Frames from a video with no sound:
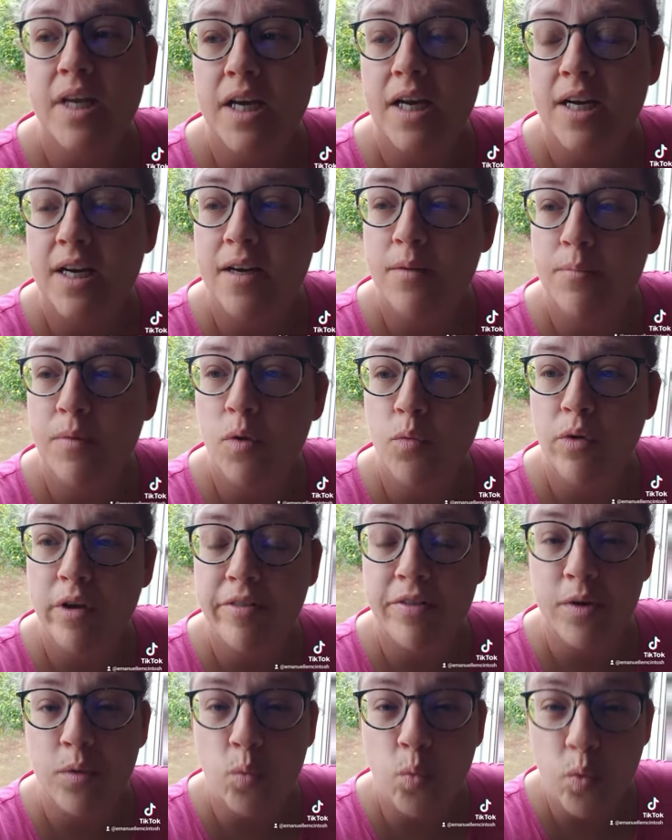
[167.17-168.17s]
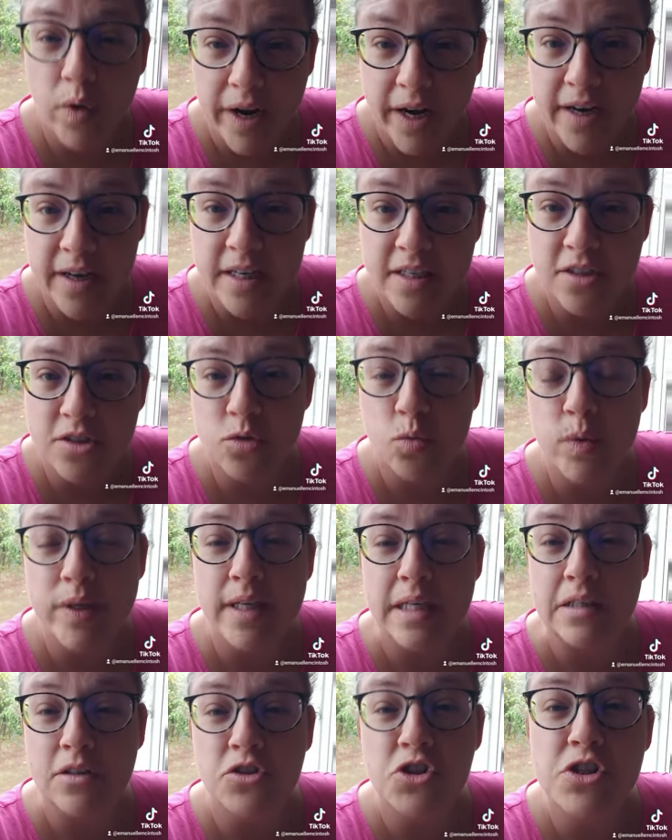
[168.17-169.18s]
Um, with awareness,
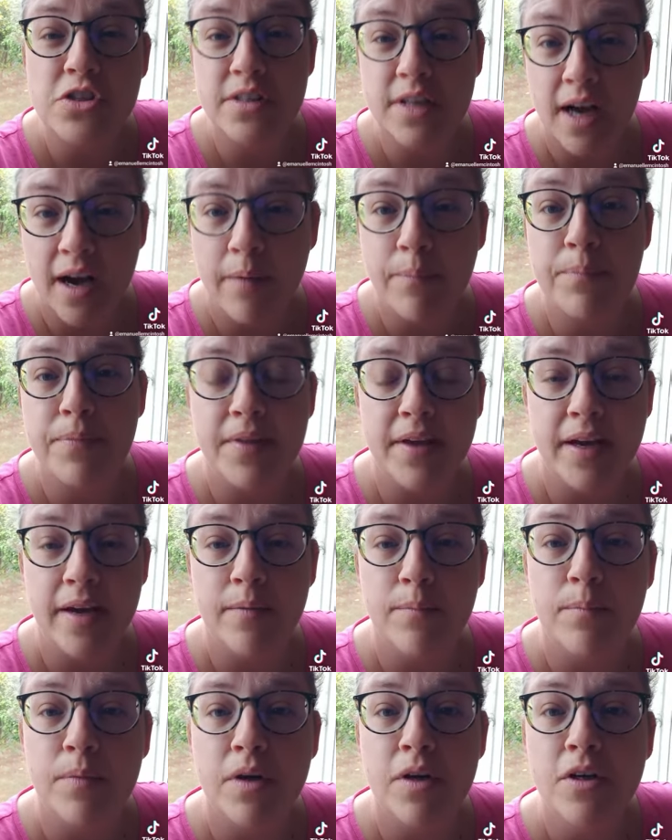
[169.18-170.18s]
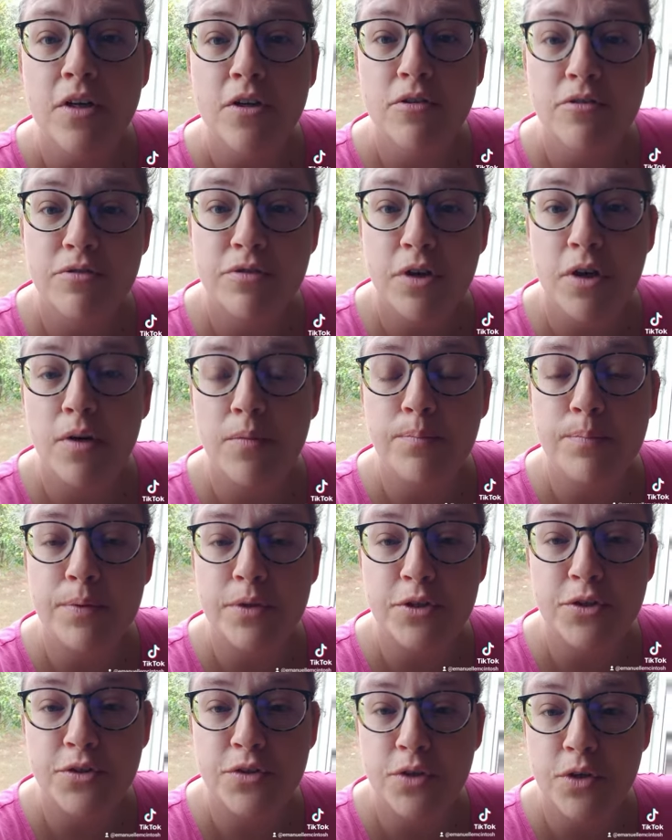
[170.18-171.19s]
we can stop them from
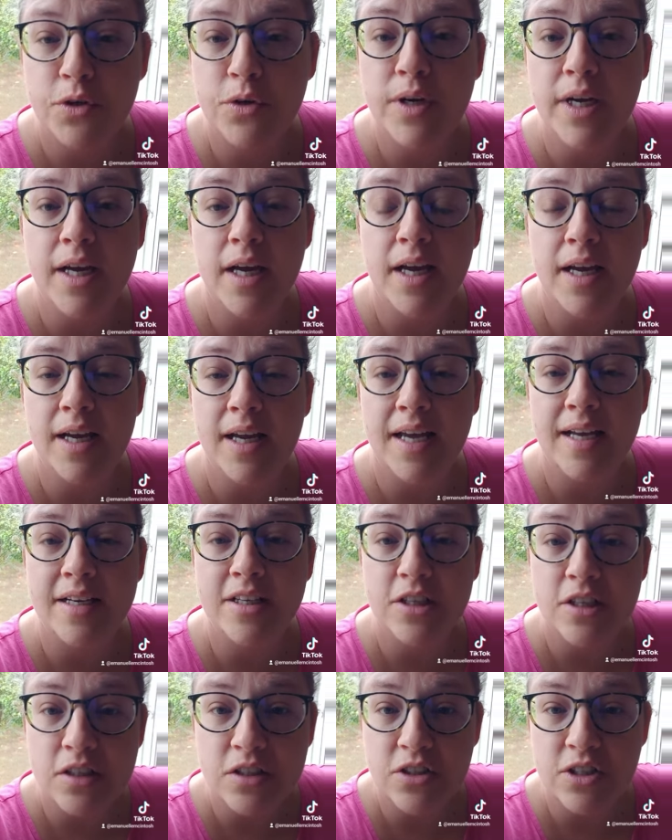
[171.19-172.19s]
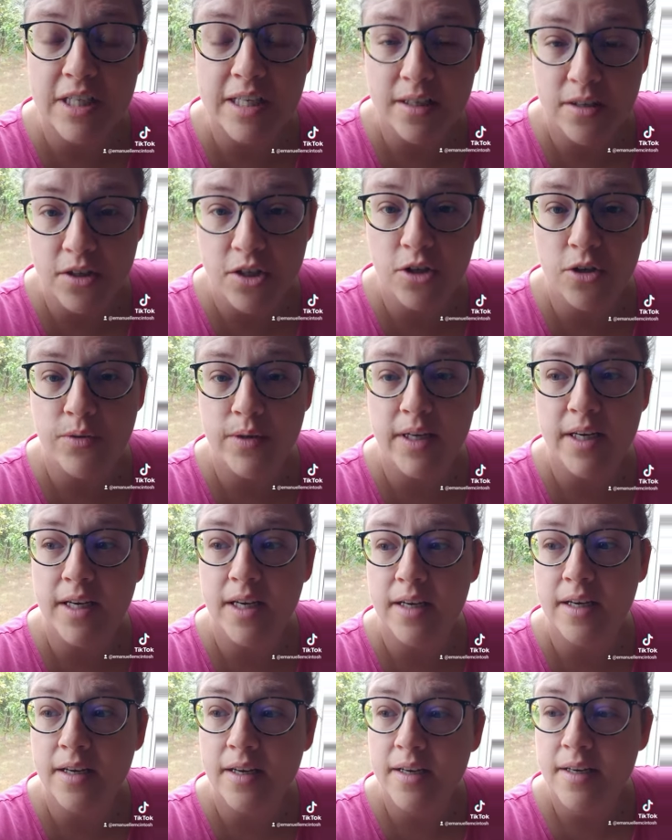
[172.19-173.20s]
pursuing and
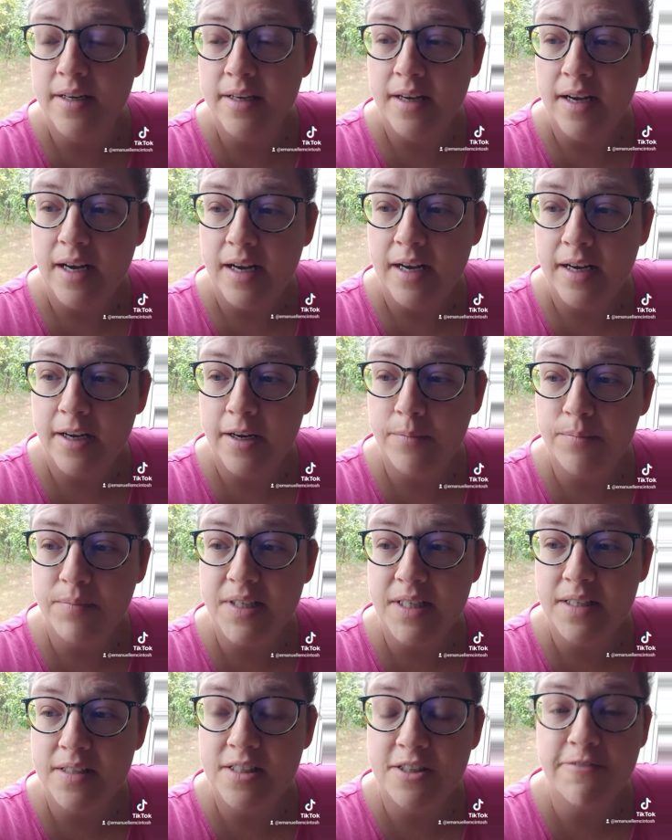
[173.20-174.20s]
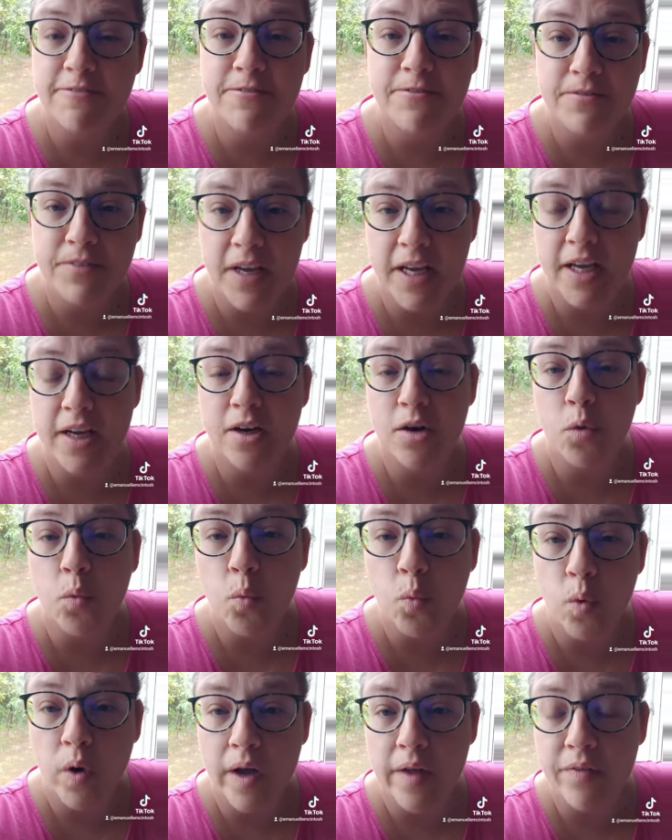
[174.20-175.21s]
continuing um, these fake
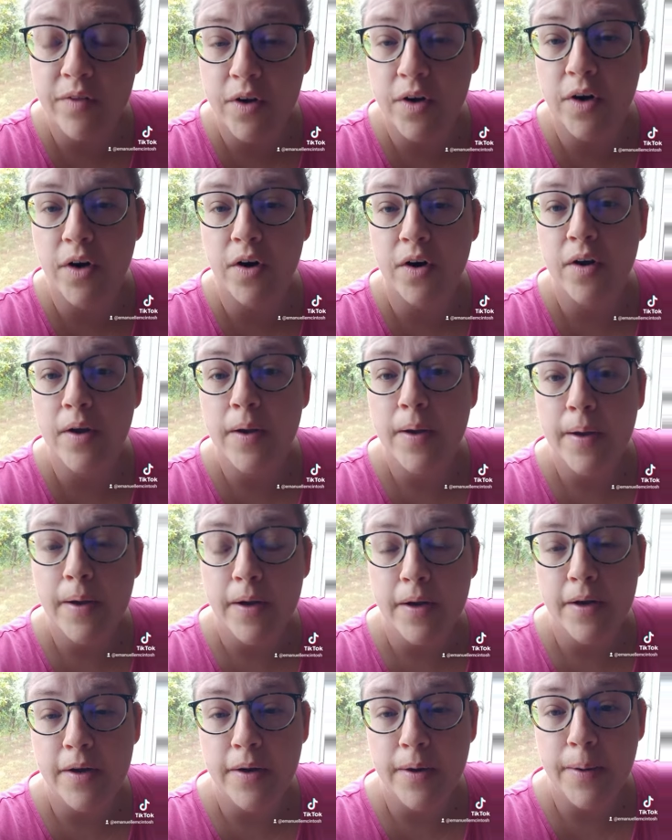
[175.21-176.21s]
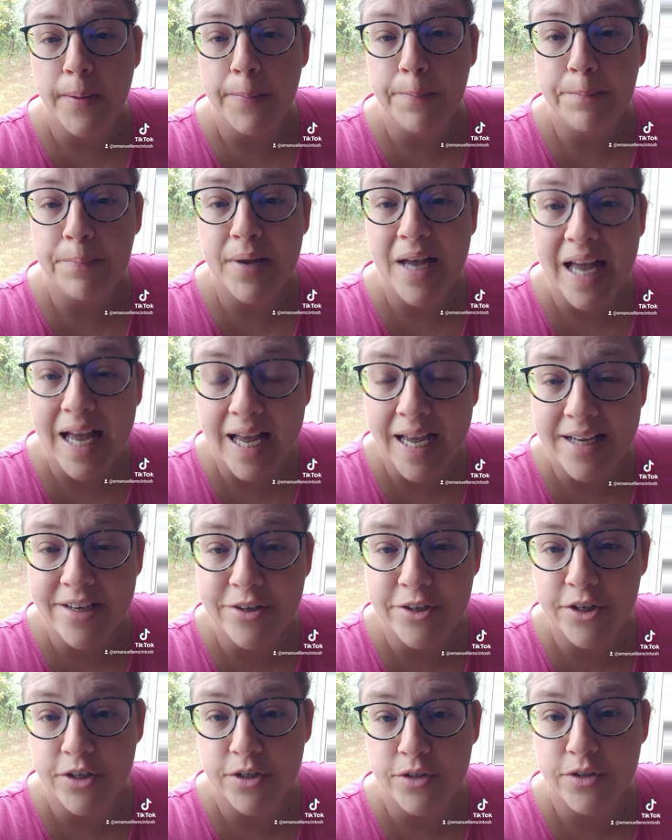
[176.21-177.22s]
weather uh,
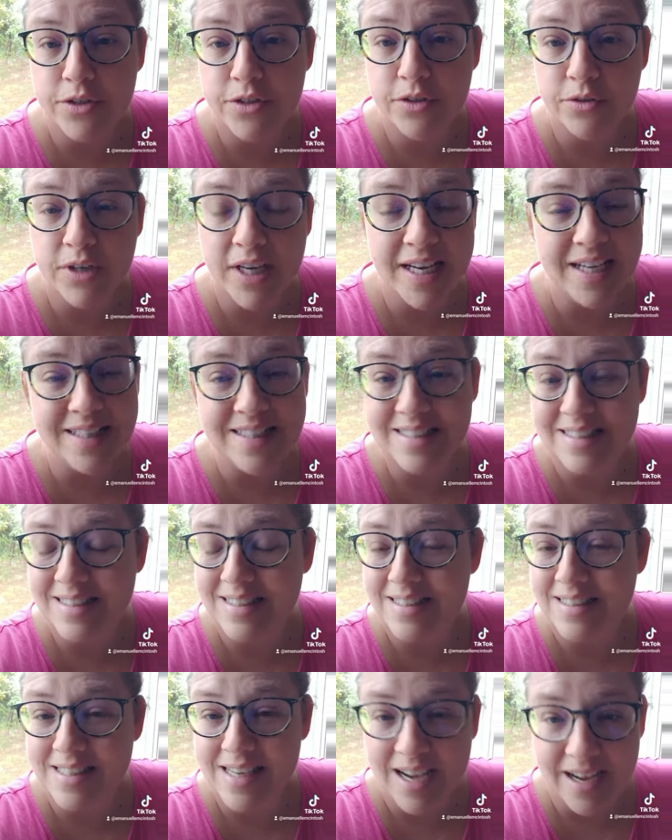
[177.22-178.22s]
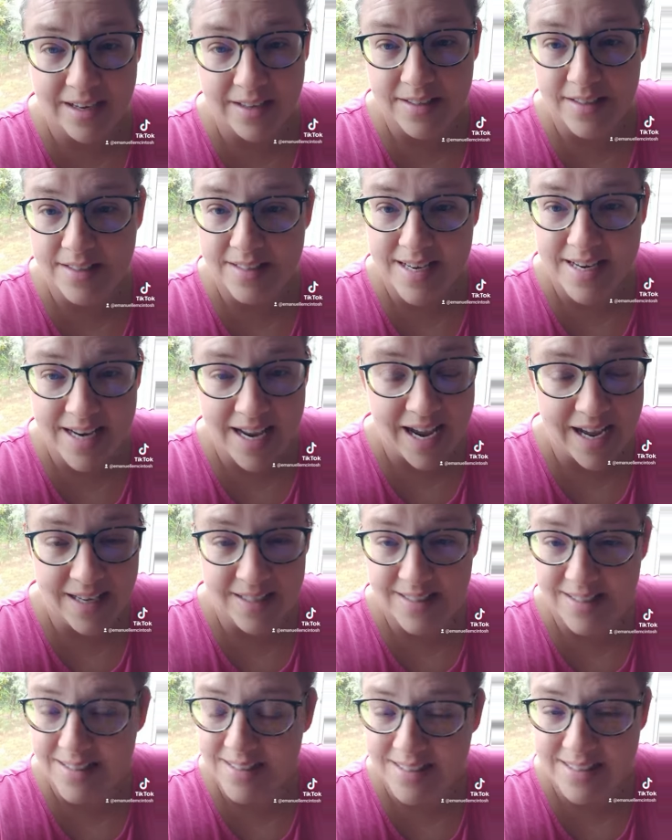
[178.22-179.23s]
patterns. Okay, this is not
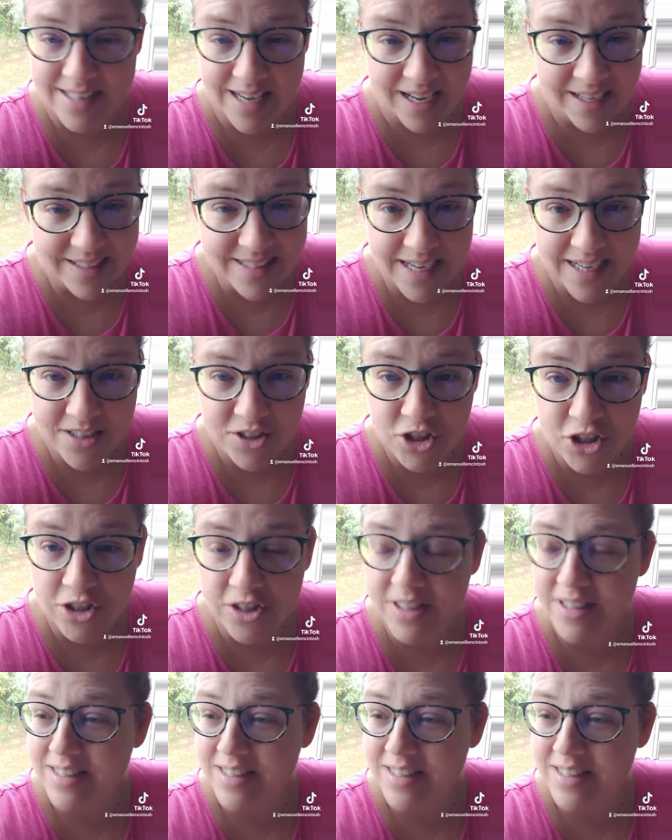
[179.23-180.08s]
not This is not nature.